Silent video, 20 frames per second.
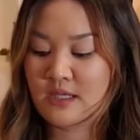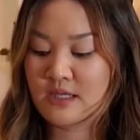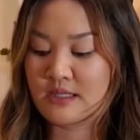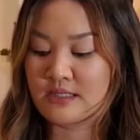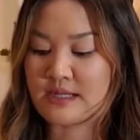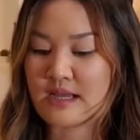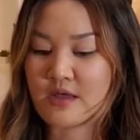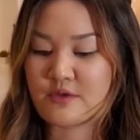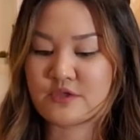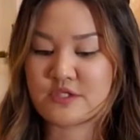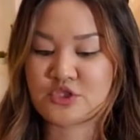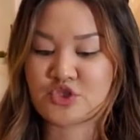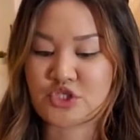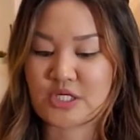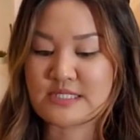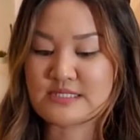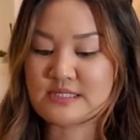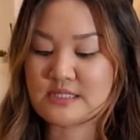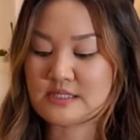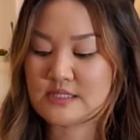Now, the
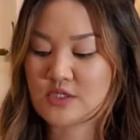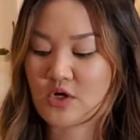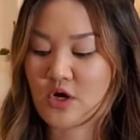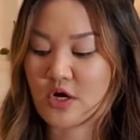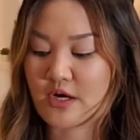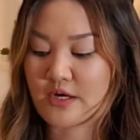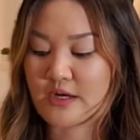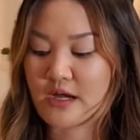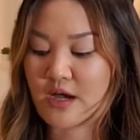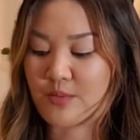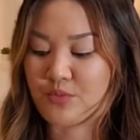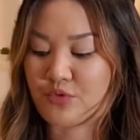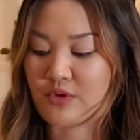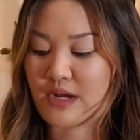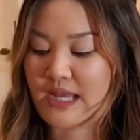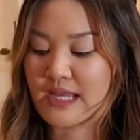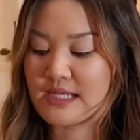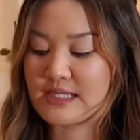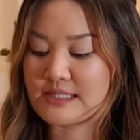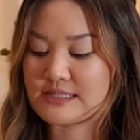Justice card
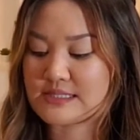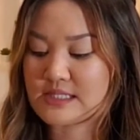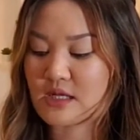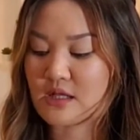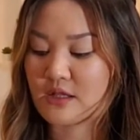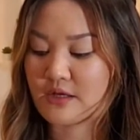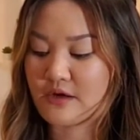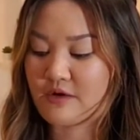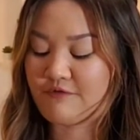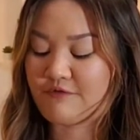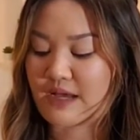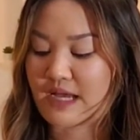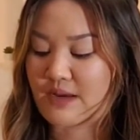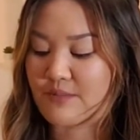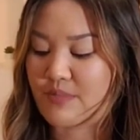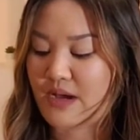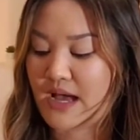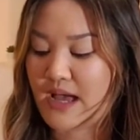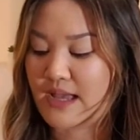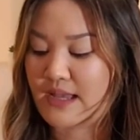upright is clarified
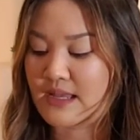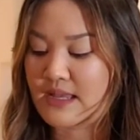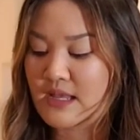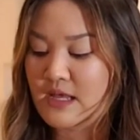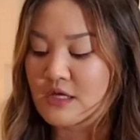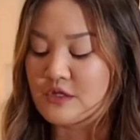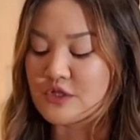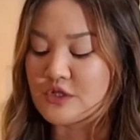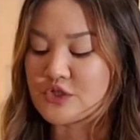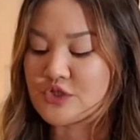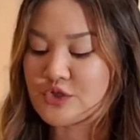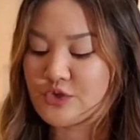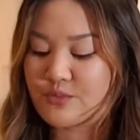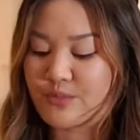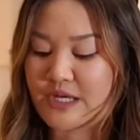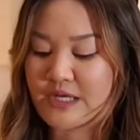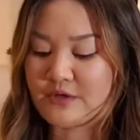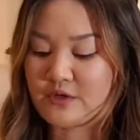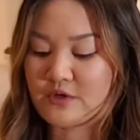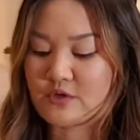by the Two
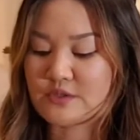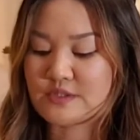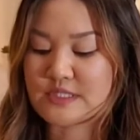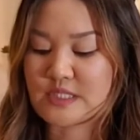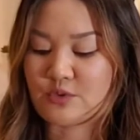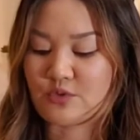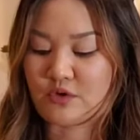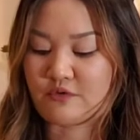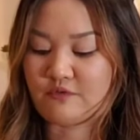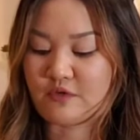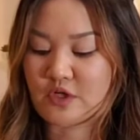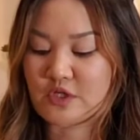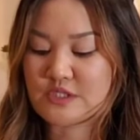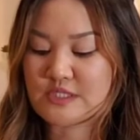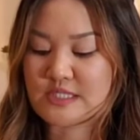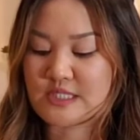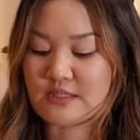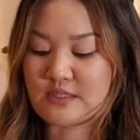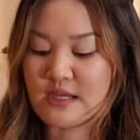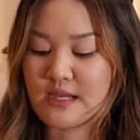Pentacles in reverse,
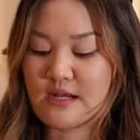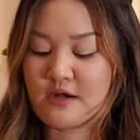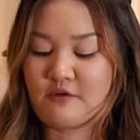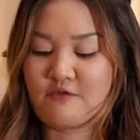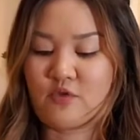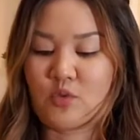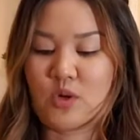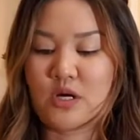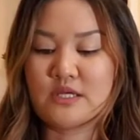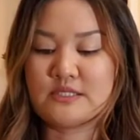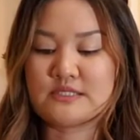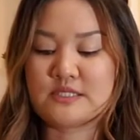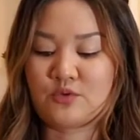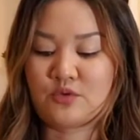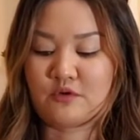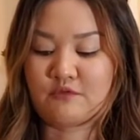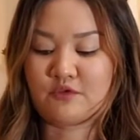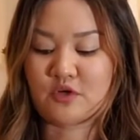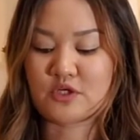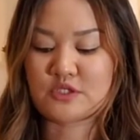the Knight of Wands in
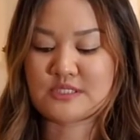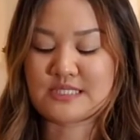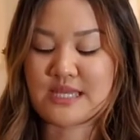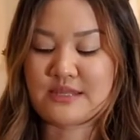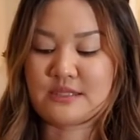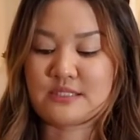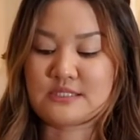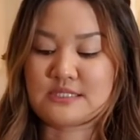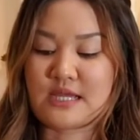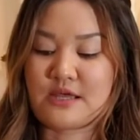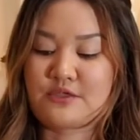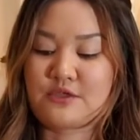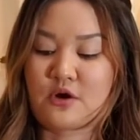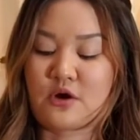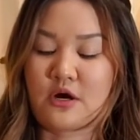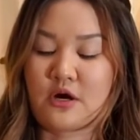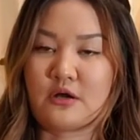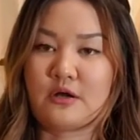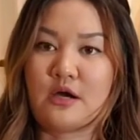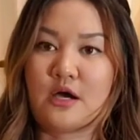reverse, and the Death
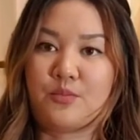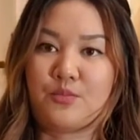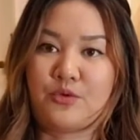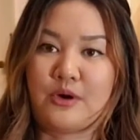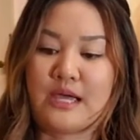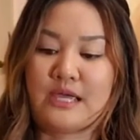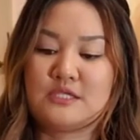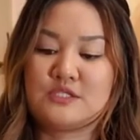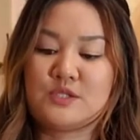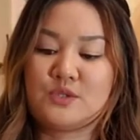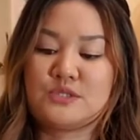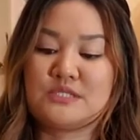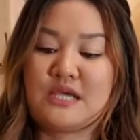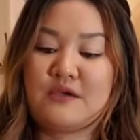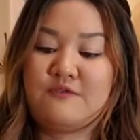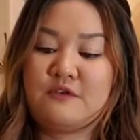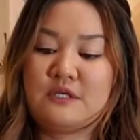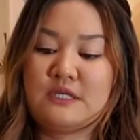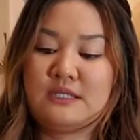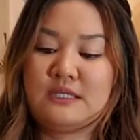card upright. So
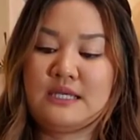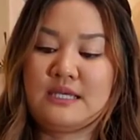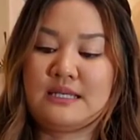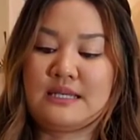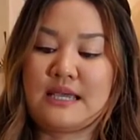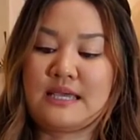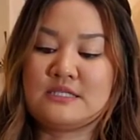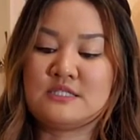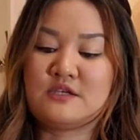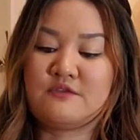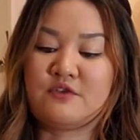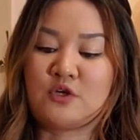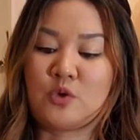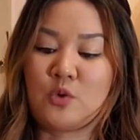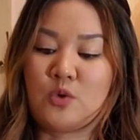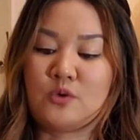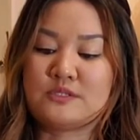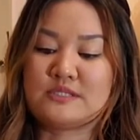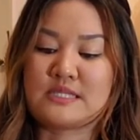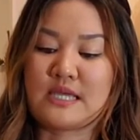definitely an end of an
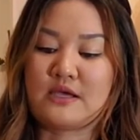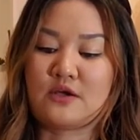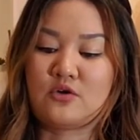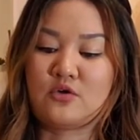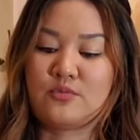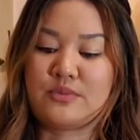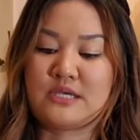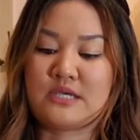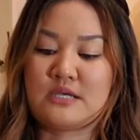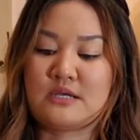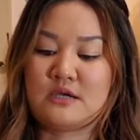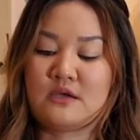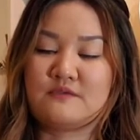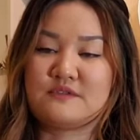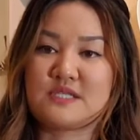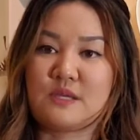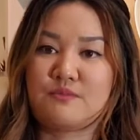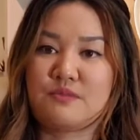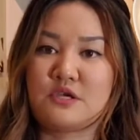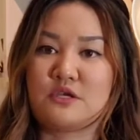old cycle, beginning of
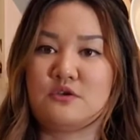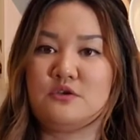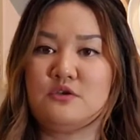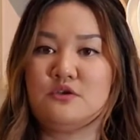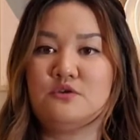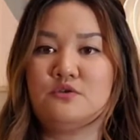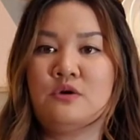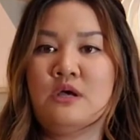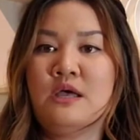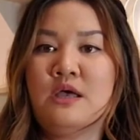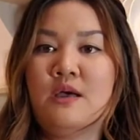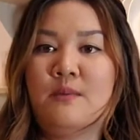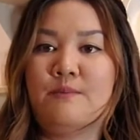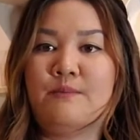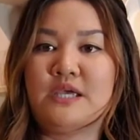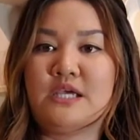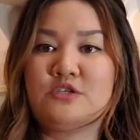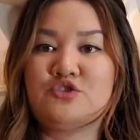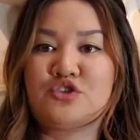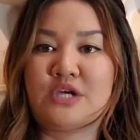something new,
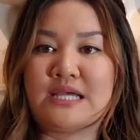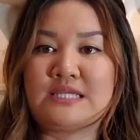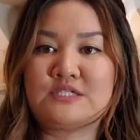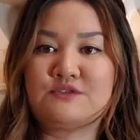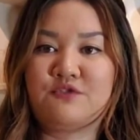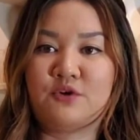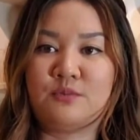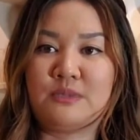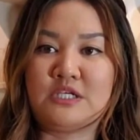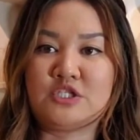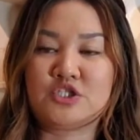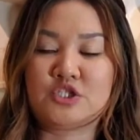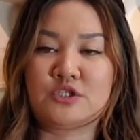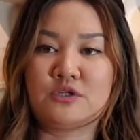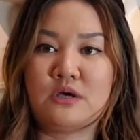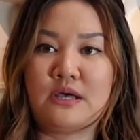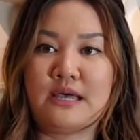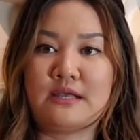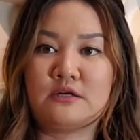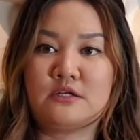big
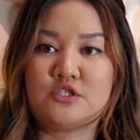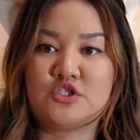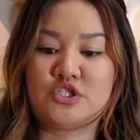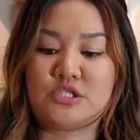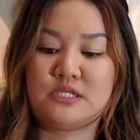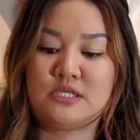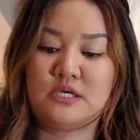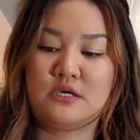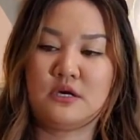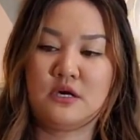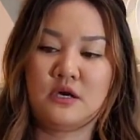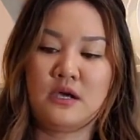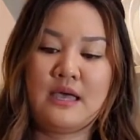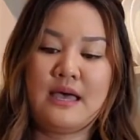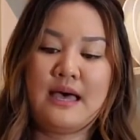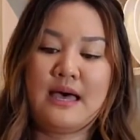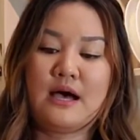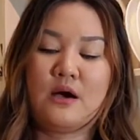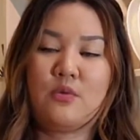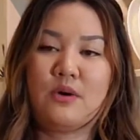transformational energy here.
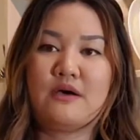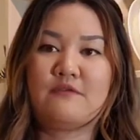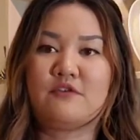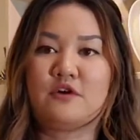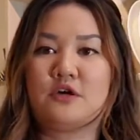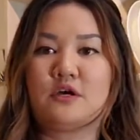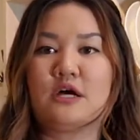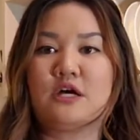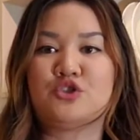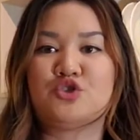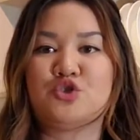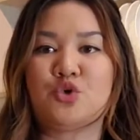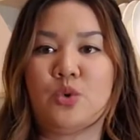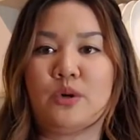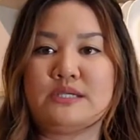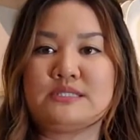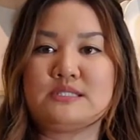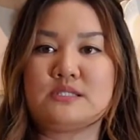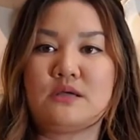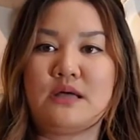However, a
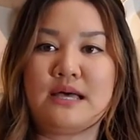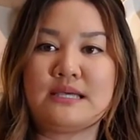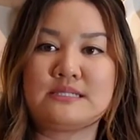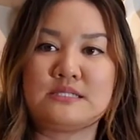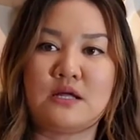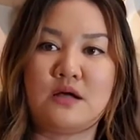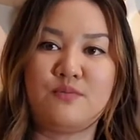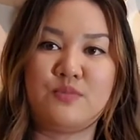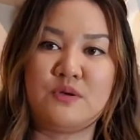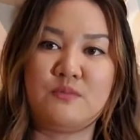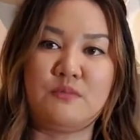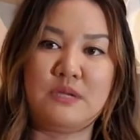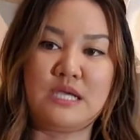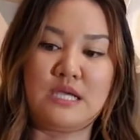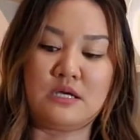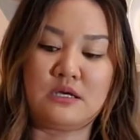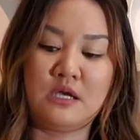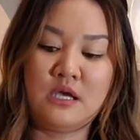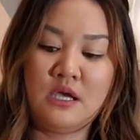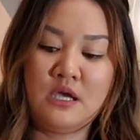choice still has not been
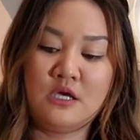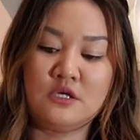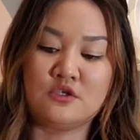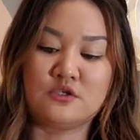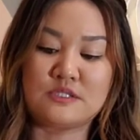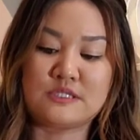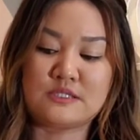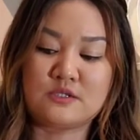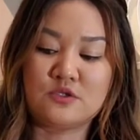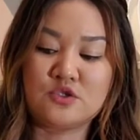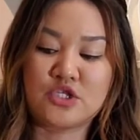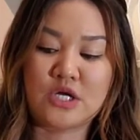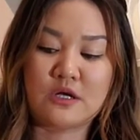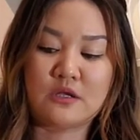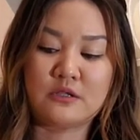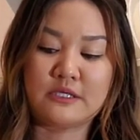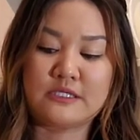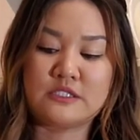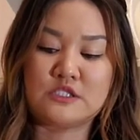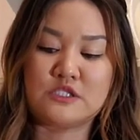made. You're still
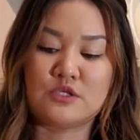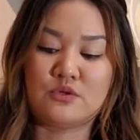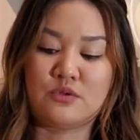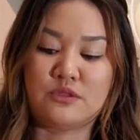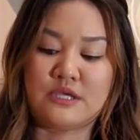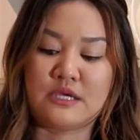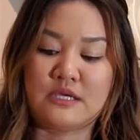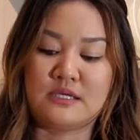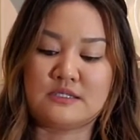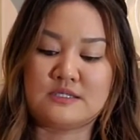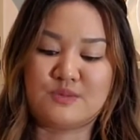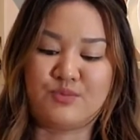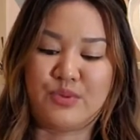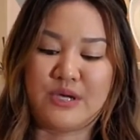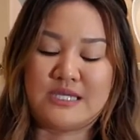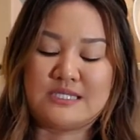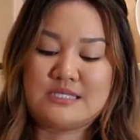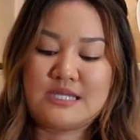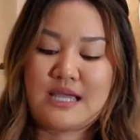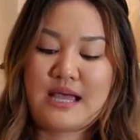juggling two things,
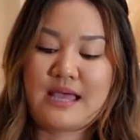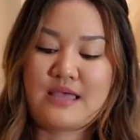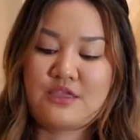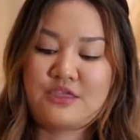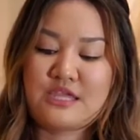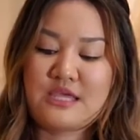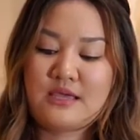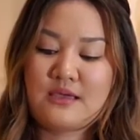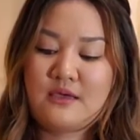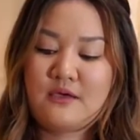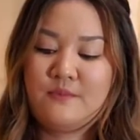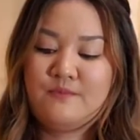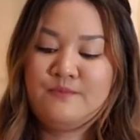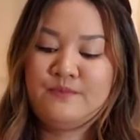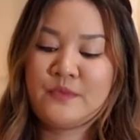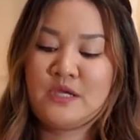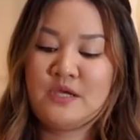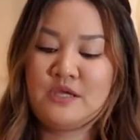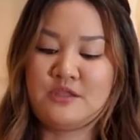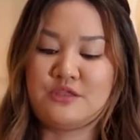but I think
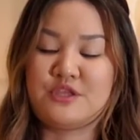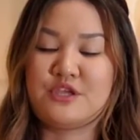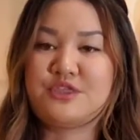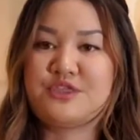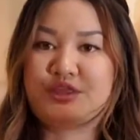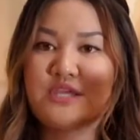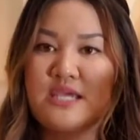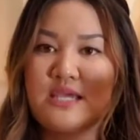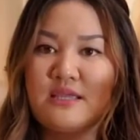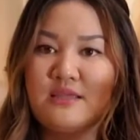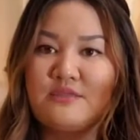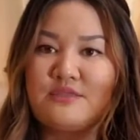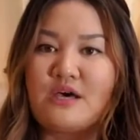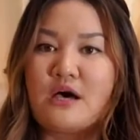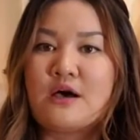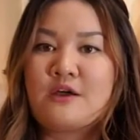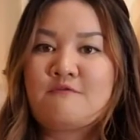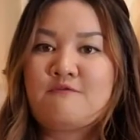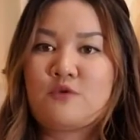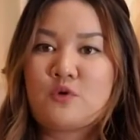the thing, the
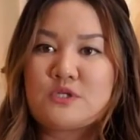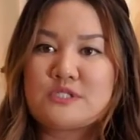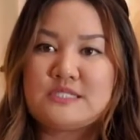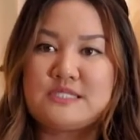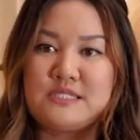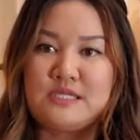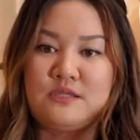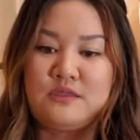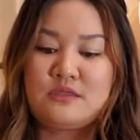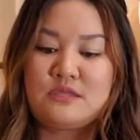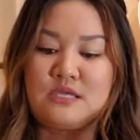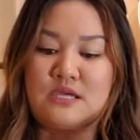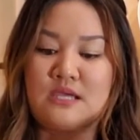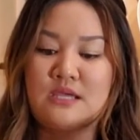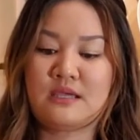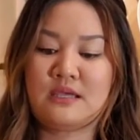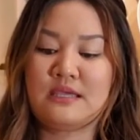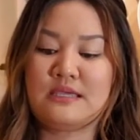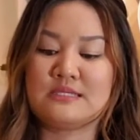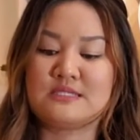unforeseen
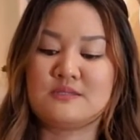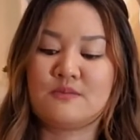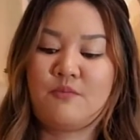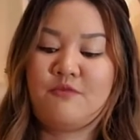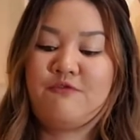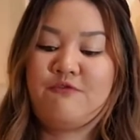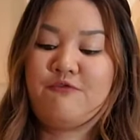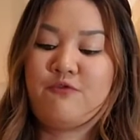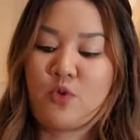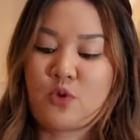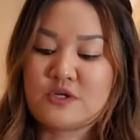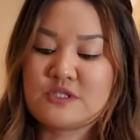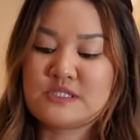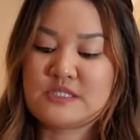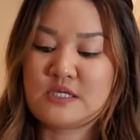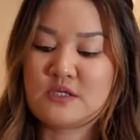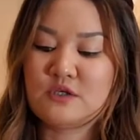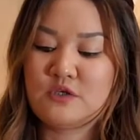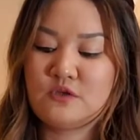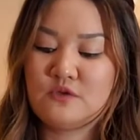thing is
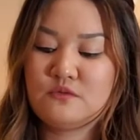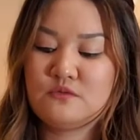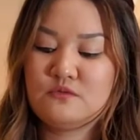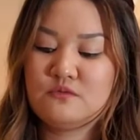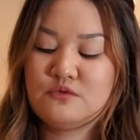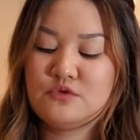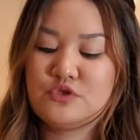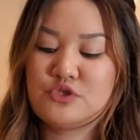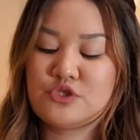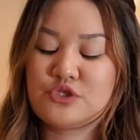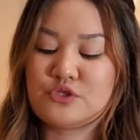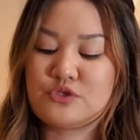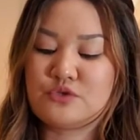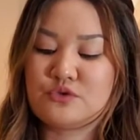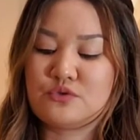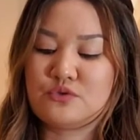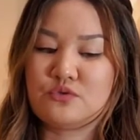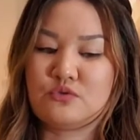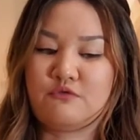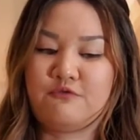forcing you
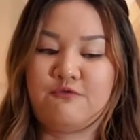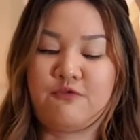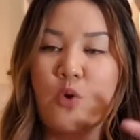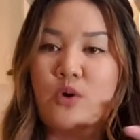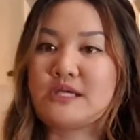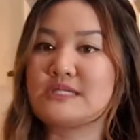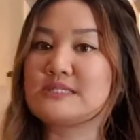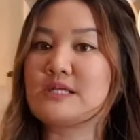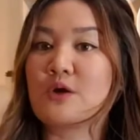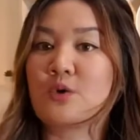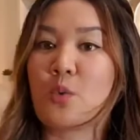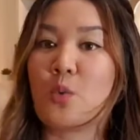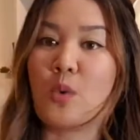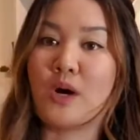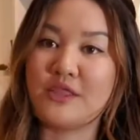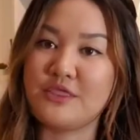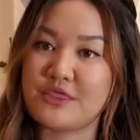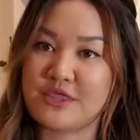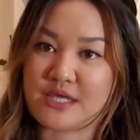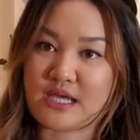to focus on
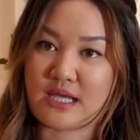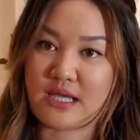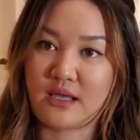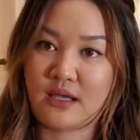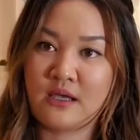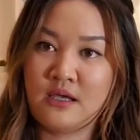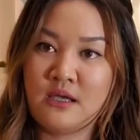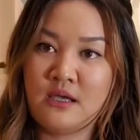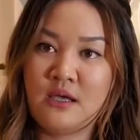one thing.